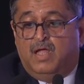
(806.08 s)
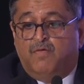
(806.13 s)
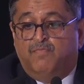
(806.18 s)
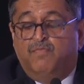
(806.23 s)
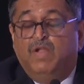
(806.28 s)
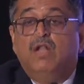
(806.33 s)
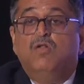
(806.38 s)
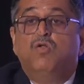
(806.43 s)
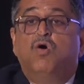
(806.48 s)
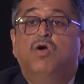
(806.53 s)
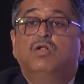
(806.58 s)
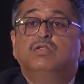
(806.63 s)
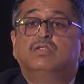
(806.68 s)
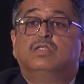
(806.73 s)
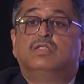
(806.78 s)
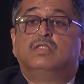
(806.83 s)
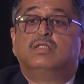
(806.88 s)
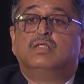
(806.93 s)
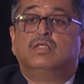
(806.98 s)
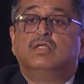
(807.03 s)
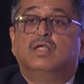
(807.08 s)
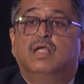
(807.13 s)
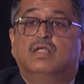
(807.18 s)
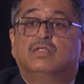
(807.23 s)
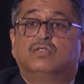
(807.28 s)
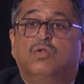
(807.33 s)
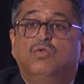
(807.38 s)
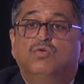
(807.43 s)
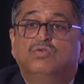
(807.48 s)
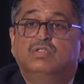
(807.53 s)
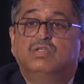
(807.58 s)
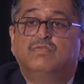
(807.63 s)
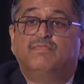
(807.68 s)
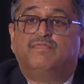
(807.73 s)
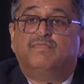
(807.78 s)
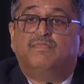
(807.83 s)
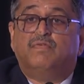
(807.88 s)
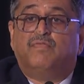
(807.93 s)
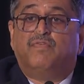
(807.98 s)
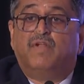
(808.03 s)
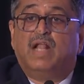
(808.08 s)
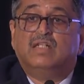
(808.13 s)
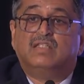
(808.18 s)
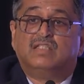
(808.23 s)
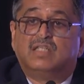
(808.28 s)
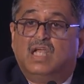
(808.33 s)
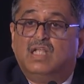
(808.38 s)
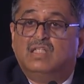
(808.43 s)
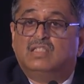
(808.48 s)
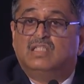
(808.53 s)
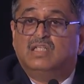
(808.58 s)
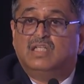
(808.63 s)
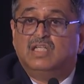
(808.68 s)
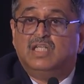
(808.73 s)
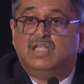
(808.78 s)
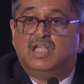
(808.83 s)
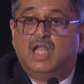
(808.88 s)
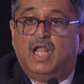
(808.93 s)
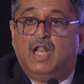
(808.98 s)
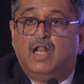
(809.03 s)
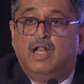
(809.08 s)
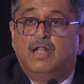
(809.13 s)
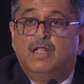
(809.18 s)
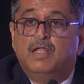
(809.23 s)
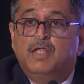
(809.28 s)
We launched exclusive franchise retail